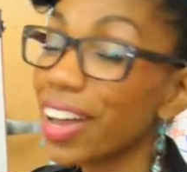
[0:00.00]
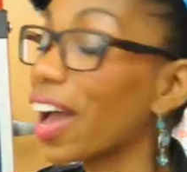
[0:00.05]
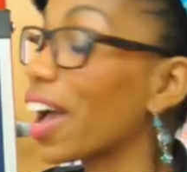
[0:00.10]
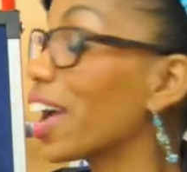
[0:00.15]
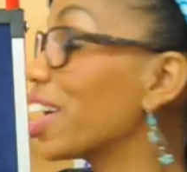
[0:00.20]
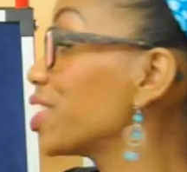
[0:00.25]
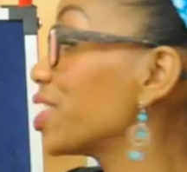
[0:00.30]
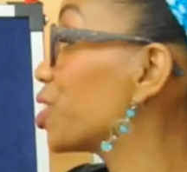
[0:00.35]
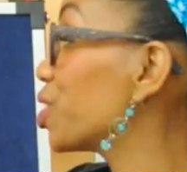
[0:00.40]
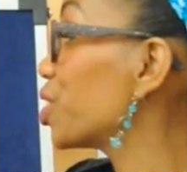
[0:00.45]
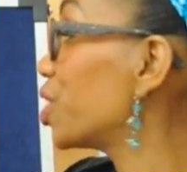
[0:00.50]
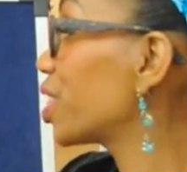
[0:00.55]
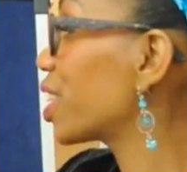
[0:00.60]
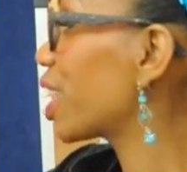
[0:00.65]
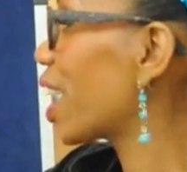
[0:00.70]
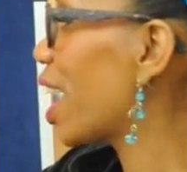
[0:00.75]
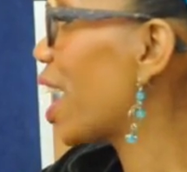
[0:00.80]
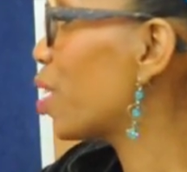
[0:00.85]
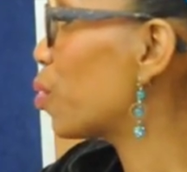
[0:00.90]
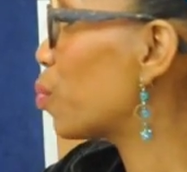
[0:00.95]
I look
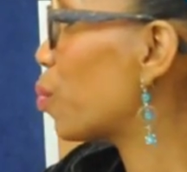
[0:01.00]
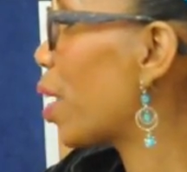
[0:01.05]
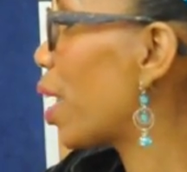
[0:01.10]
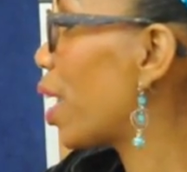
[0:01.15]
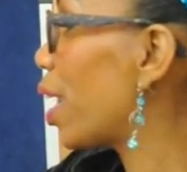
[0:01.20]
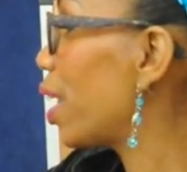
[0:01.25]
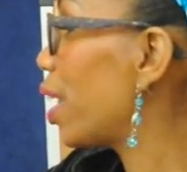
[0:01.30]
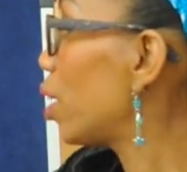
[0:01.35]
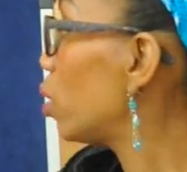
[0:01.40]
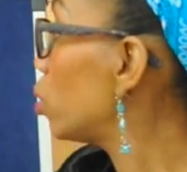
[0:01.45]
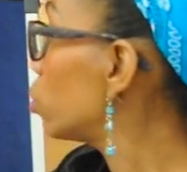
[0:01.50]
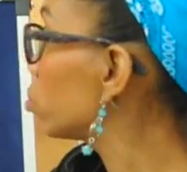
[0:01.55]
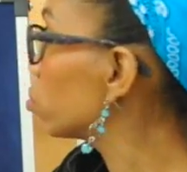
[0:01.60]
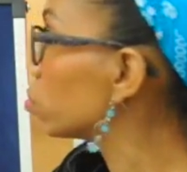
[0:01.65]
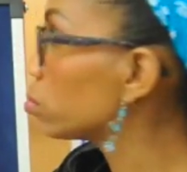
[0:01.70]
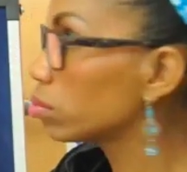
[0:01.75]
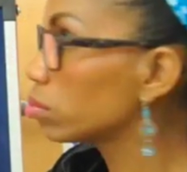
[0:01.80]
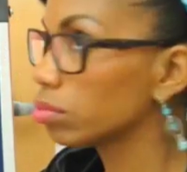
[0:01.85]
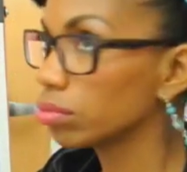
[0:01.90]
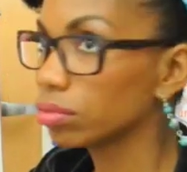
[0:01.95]
at my,
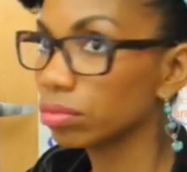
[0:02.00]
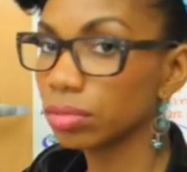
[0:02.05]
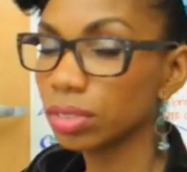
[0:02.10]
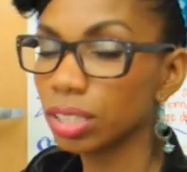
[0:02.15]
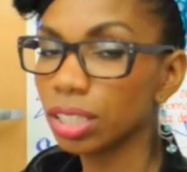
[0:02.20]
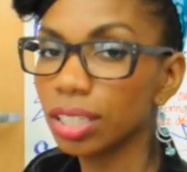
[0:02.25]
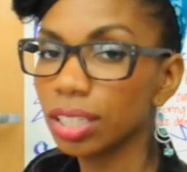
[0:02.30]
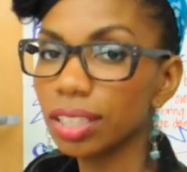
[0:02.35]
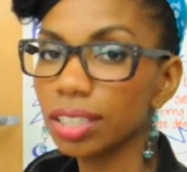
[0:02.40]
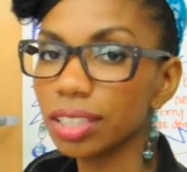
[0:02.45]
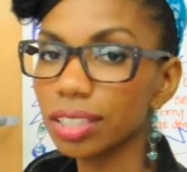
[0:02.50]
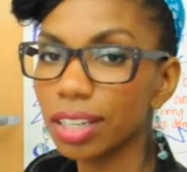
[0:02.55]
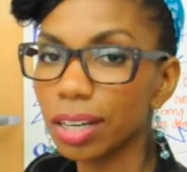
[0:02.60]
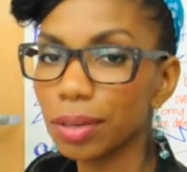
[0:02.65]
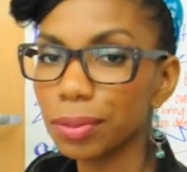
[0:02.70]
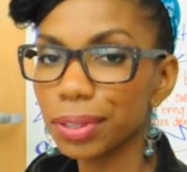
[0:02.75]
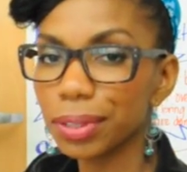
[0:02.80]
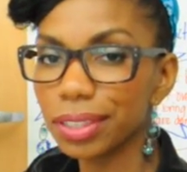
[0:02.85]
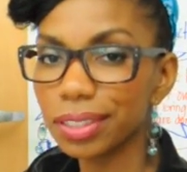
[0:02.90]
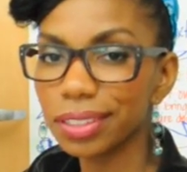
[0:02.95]

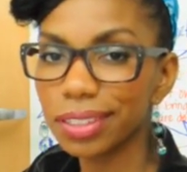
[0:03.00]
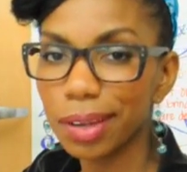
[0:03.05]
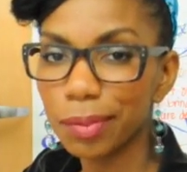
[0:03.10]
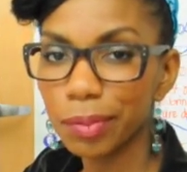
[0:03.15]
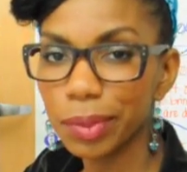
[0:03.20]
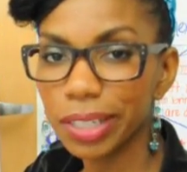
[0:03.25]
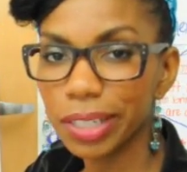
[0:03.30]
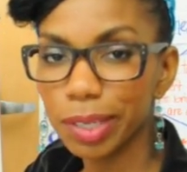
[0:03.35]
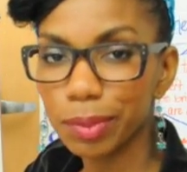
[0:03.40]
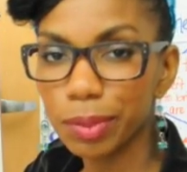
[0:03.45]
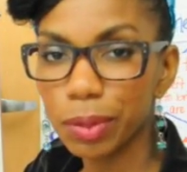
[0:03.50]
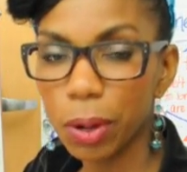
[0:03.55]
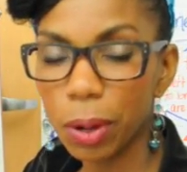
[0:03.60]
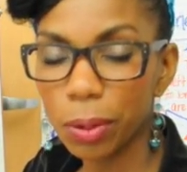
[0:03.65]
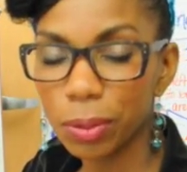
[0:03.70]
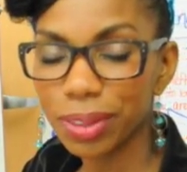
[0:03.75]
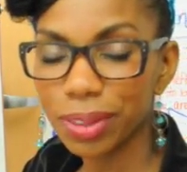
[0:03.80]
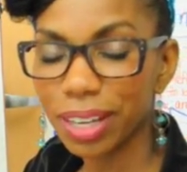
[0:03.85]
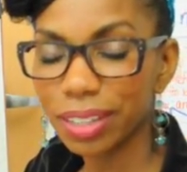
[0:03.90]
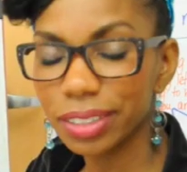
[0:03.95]
we're going to let me keep
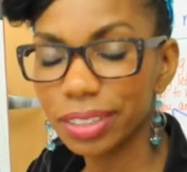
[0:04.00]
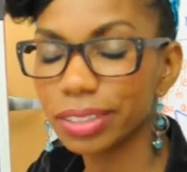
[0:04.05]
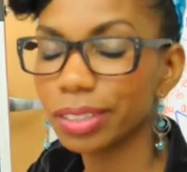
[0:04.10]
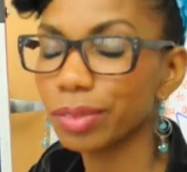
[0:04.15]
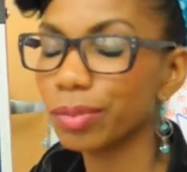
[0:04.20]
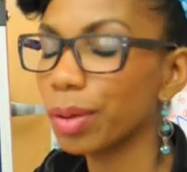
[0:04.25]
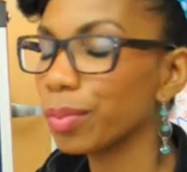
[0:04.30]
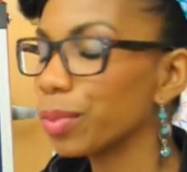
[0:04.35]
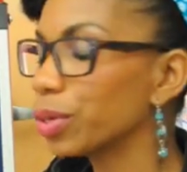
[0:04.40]
going without listing my